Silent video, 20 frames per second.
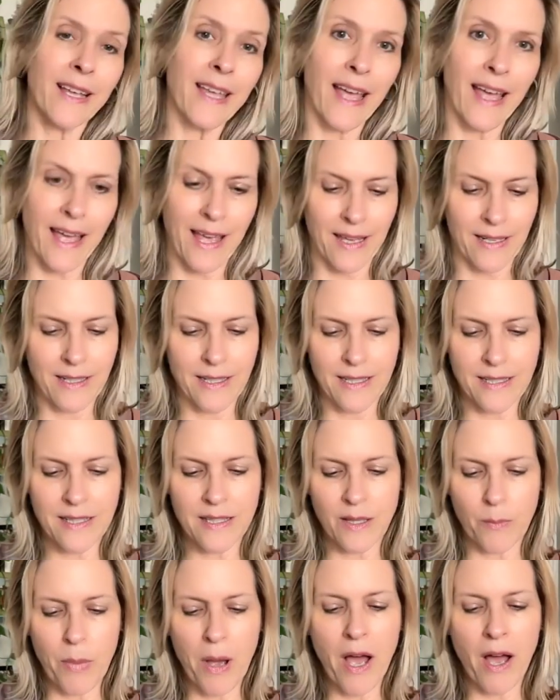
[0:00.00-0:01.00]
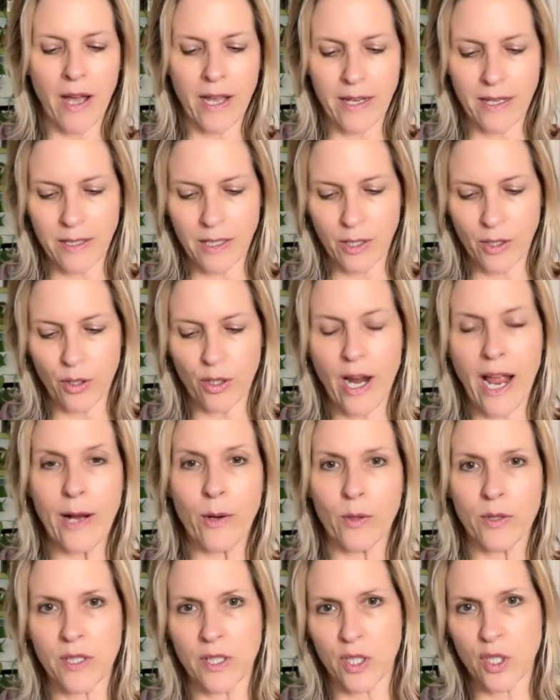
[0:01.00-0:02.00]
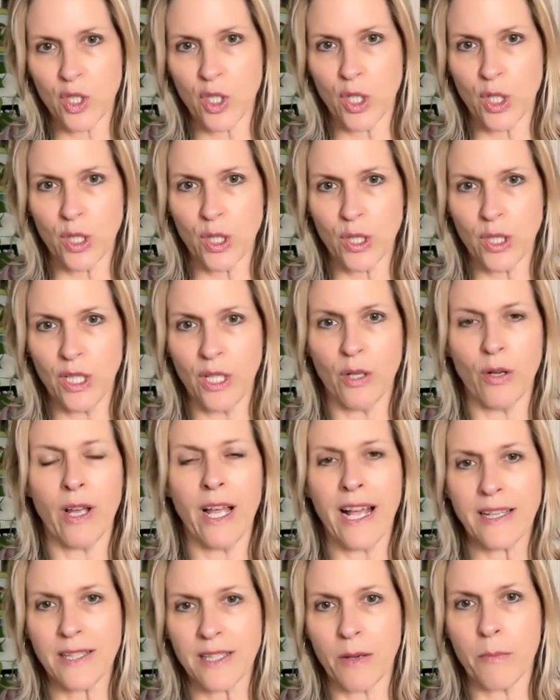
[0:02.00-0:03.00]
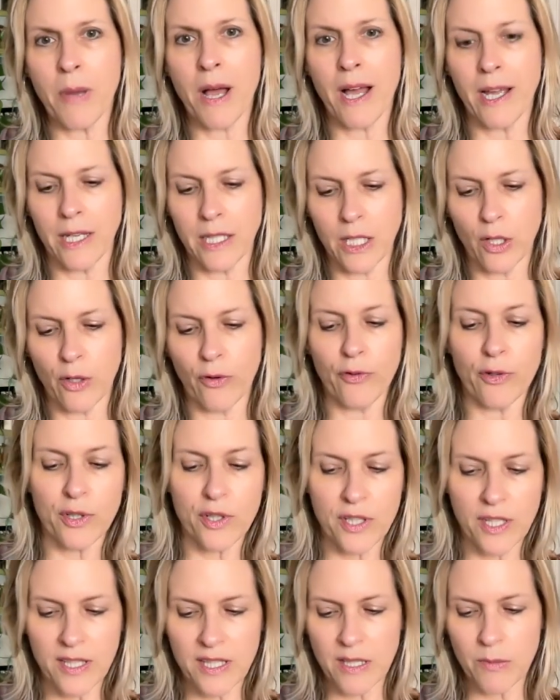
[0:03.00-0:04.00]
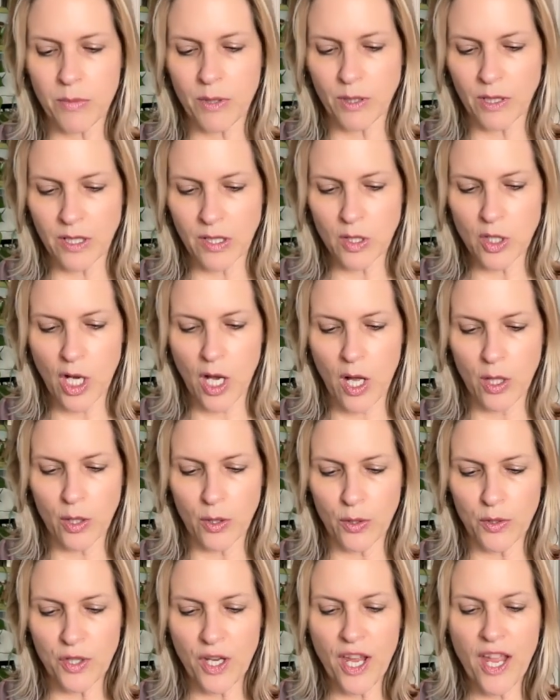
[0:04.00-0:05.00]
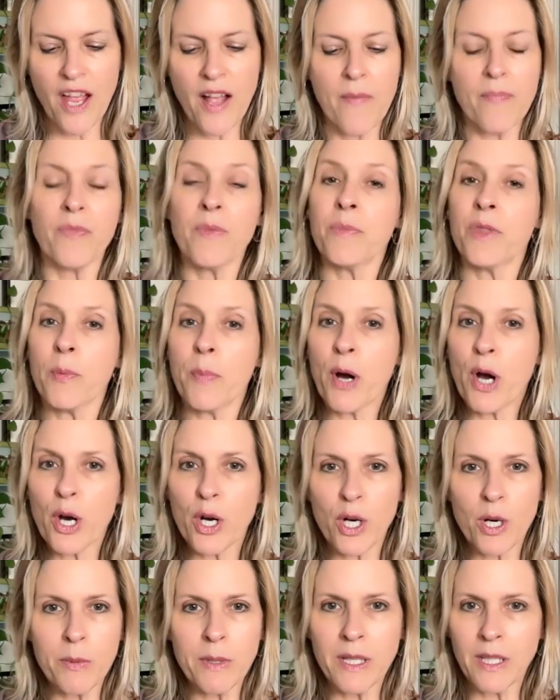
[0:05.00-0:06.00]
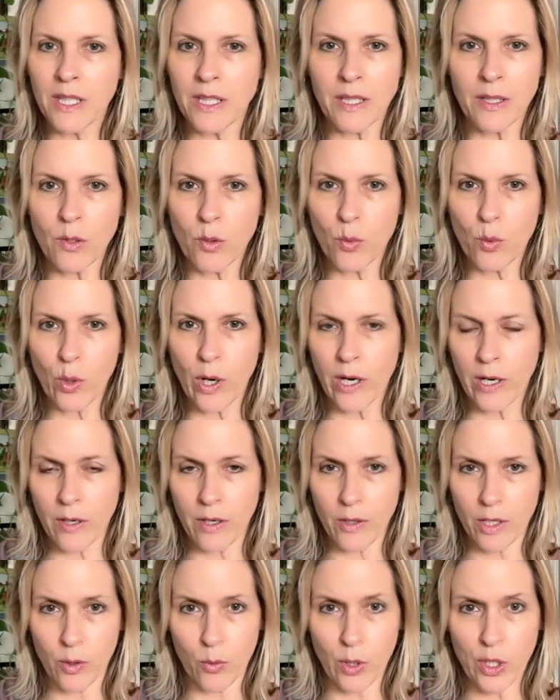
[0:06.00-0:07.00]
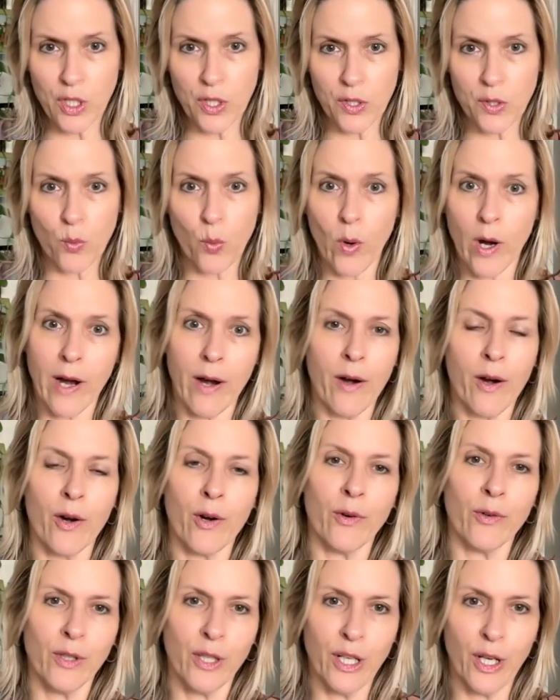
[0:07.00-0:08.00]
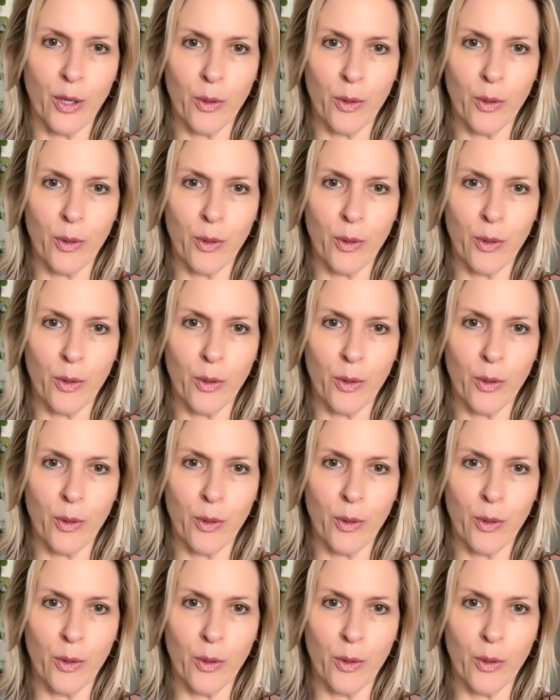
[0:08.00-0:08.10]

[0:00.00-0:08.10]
again, is the Pioneer acquisition, Exxon Pioneer for $60 billion. The Permian, which is where,